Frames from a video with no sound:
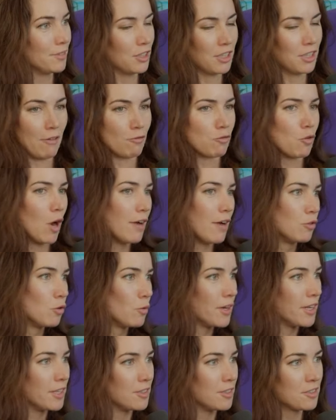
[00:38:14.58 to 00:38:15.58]
You can have
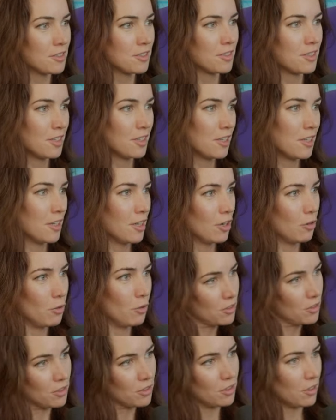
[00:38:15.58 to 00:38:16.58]
rivalries. Oh,
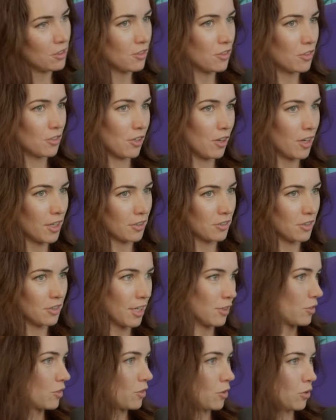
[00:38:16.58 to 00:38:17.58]
it's the Tigers
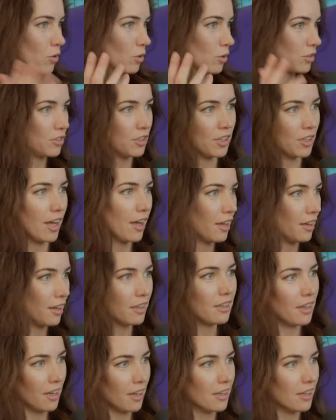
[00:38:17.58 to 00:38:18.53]
against the Hawks today. Yeah.